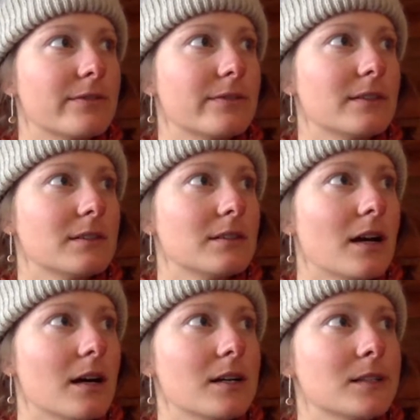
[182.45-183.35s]
of
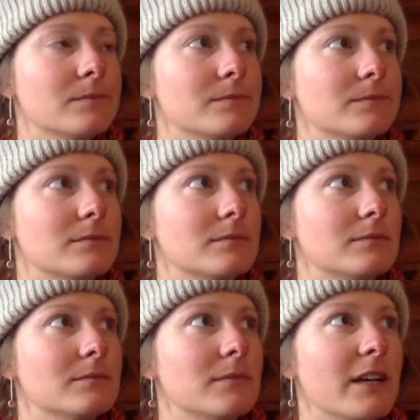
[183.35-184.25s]
um,
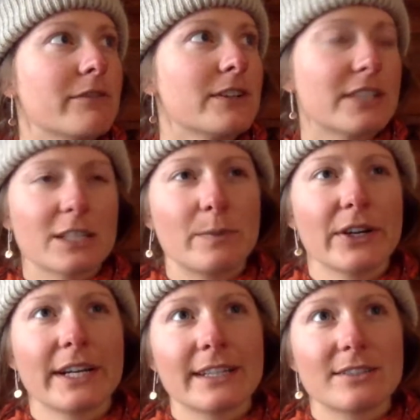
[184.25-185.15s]
my first
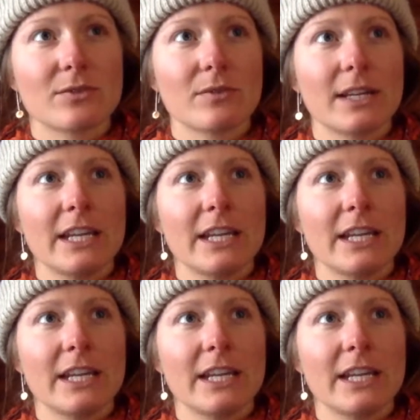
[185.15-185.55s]
experience